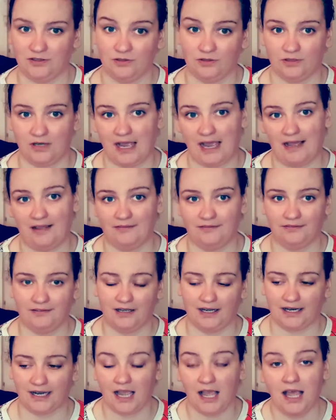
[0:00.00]
You could have
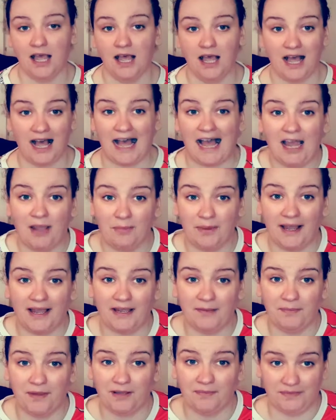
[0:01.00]
like, I
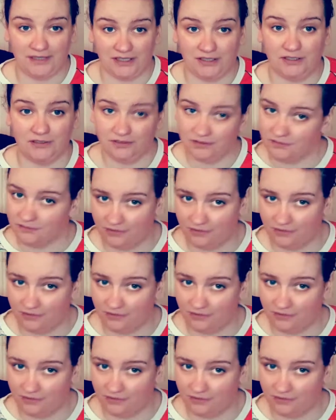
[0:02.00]
buy my meat